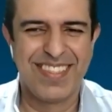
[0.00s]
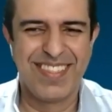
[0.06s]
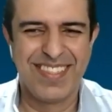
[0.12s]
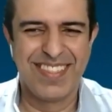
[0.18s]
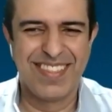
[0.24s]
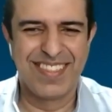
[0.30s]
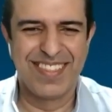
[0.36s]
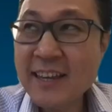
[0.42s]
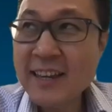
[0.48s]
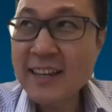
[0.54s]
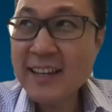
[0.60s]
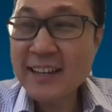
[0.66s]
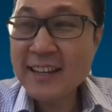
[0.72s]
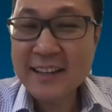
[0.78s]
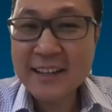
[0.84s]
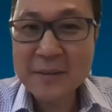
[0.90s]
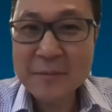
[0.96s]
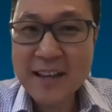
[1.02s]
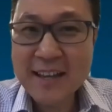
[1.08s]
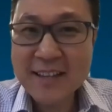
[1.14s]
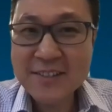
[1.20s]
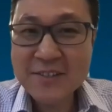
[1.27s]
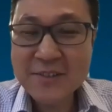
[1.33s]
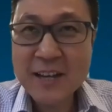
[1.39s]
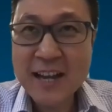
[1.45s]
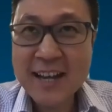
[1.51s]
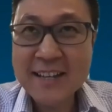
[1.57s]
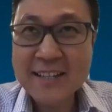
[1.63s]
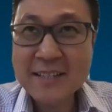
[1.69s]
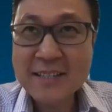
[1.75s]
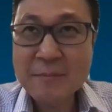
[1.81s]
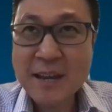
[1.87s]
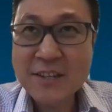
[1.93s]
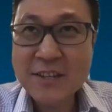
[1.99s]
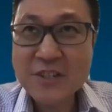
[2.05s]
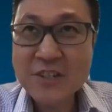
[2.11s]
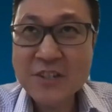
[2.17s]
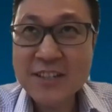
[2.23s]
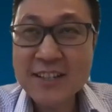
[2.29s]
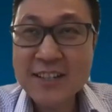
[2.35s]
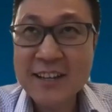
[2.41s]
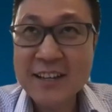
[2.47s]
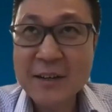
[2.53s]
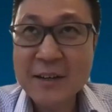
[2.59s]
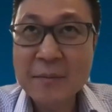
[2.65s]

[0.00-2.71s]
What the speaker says: I think as you guys mentioned,